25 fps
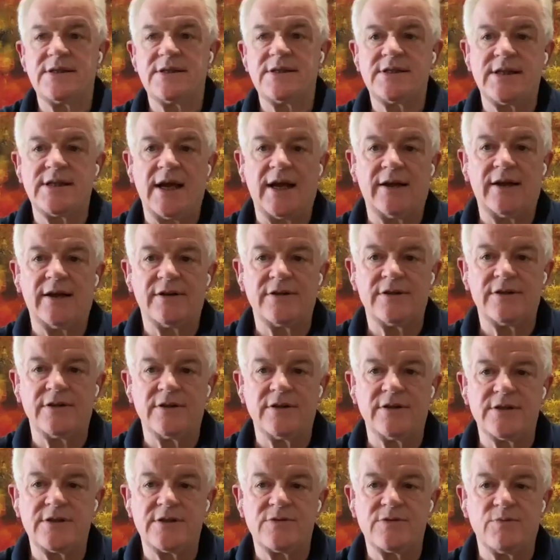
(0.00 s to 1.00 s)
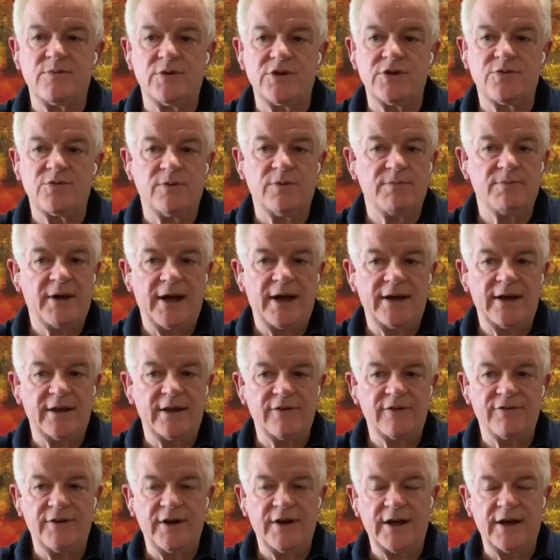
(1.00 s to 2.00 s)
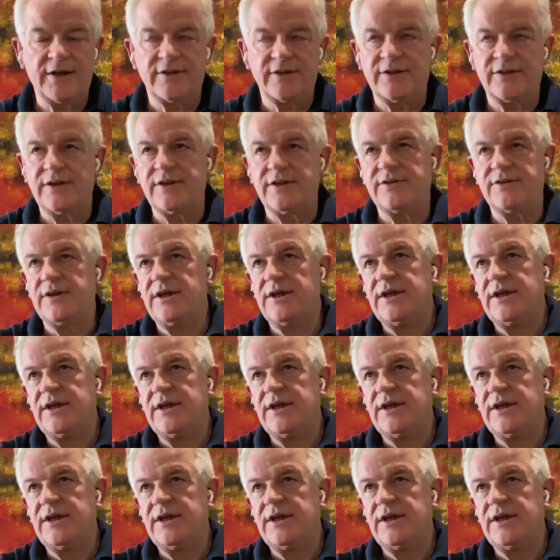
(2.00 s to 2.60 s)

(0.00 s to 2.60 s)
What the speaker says: sectors which were badly affected,